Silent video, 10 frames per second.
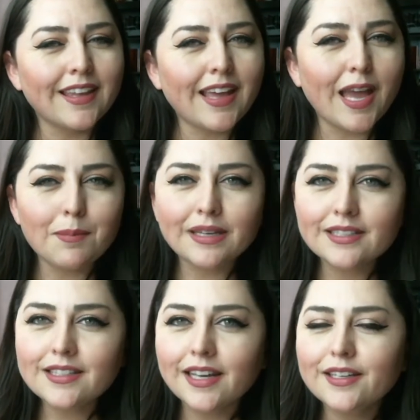I'm
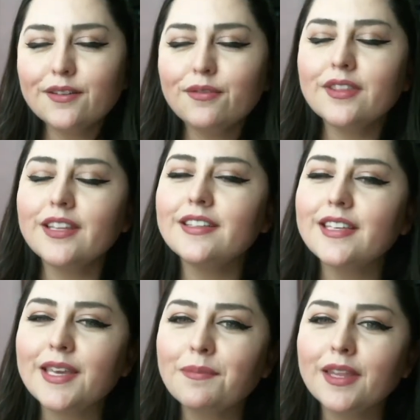excited for the
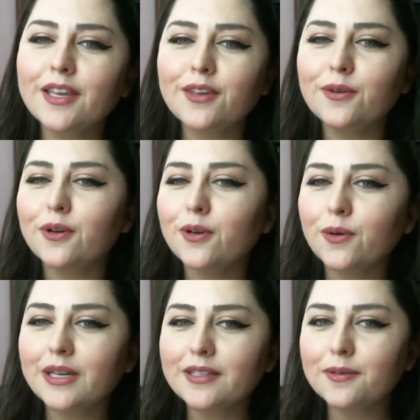team that you are
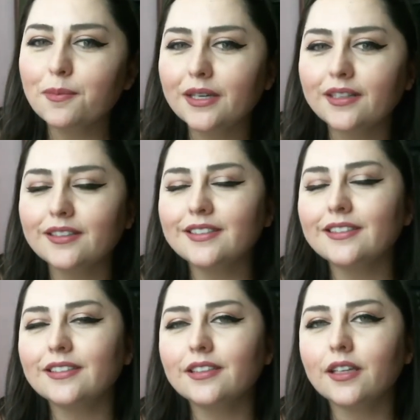going to build.
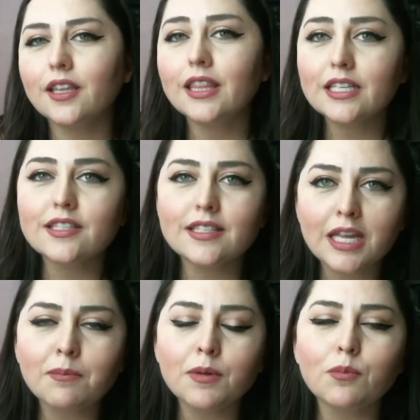This
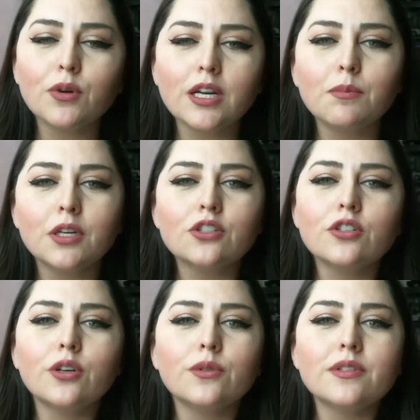statement pretty much
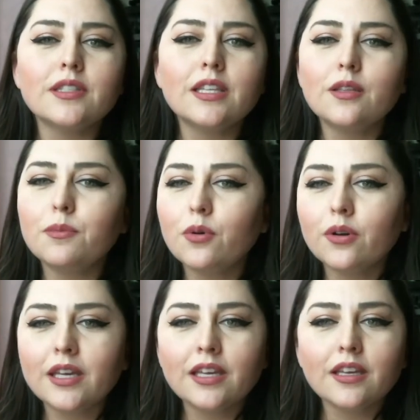shows that the
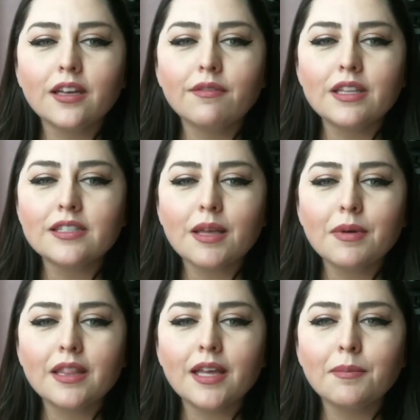point of this
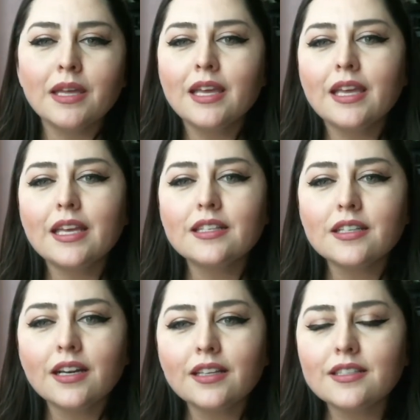MLM is
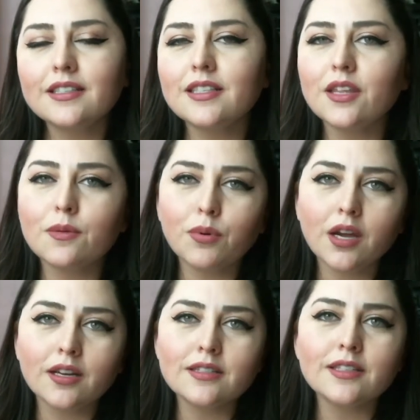not to sell the
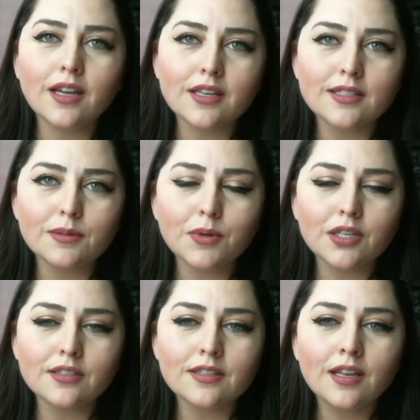products to
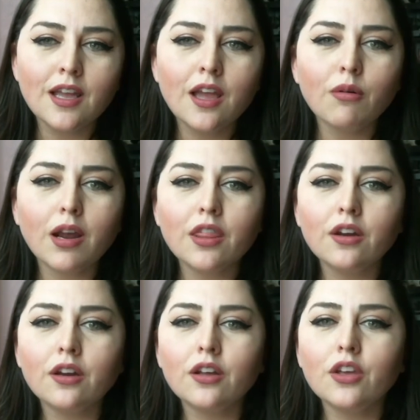customers.
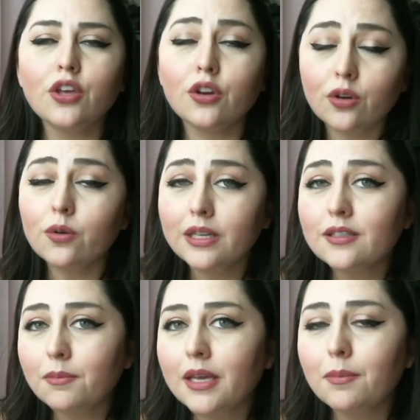Rather, you're going
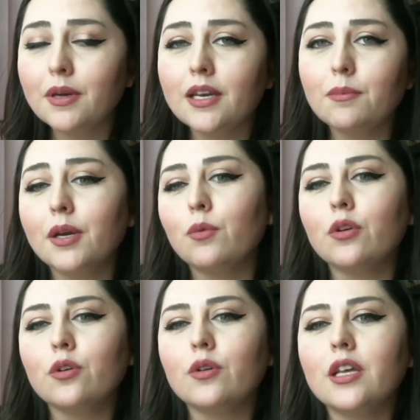to make money by
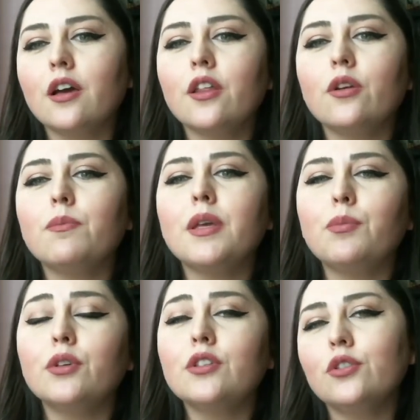recruiting other
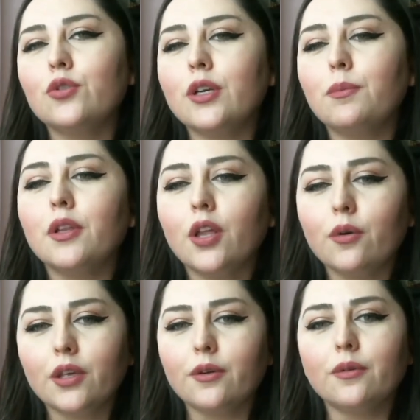people to join
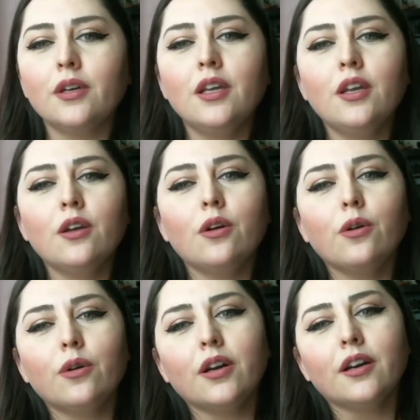below you.
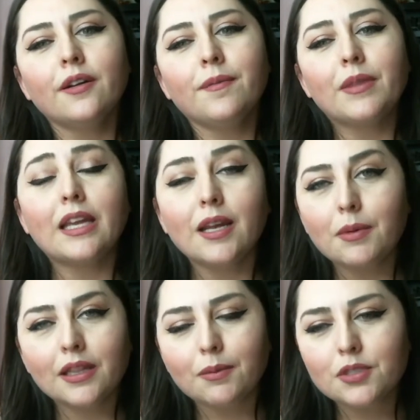Or, in
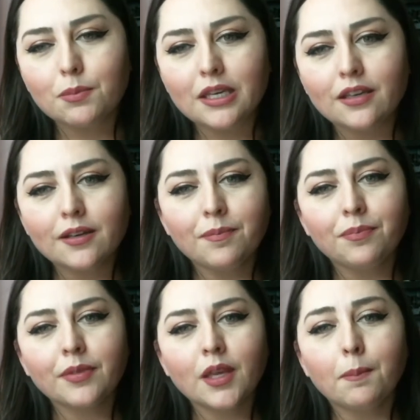MLM speak,
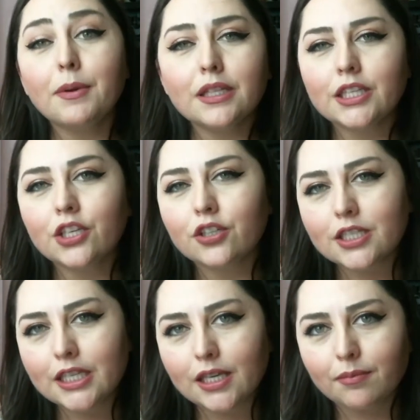building your
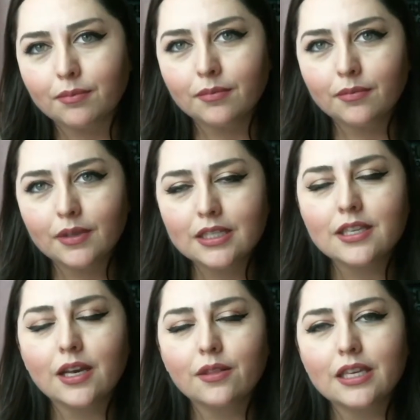team is
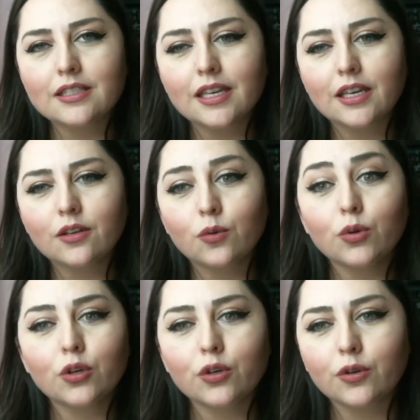how they say
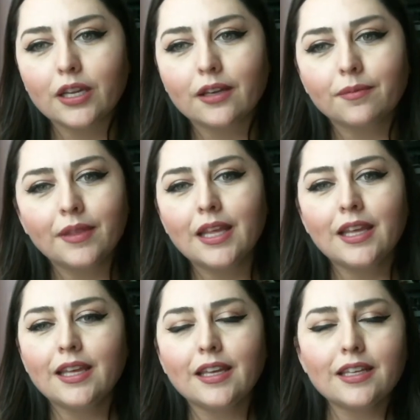recruiting.
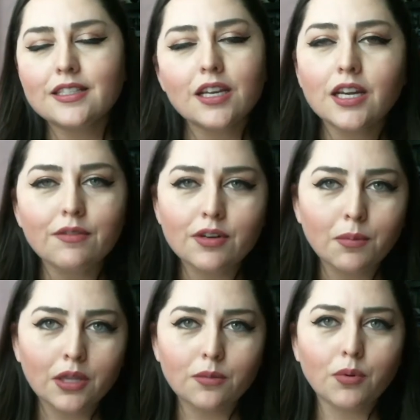It's not even
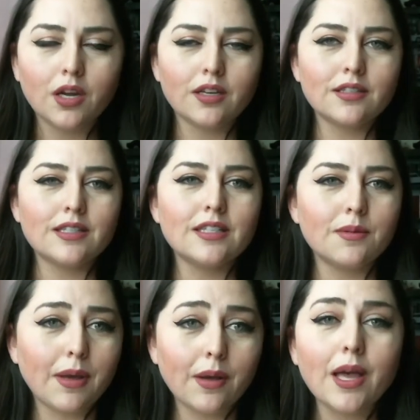about the products. It's
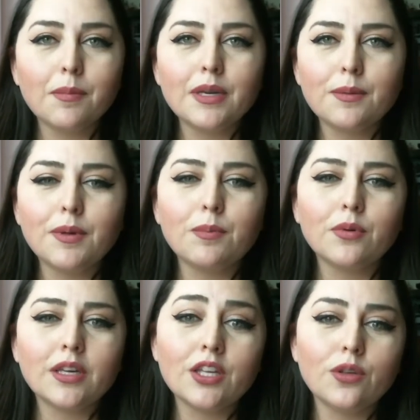about how many
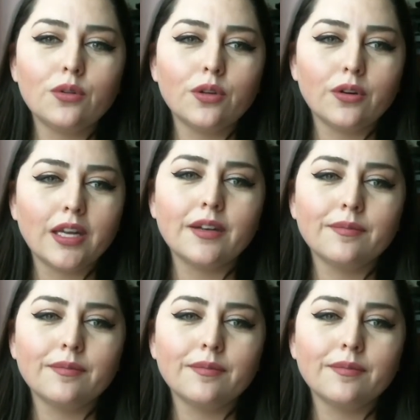people can you lure in.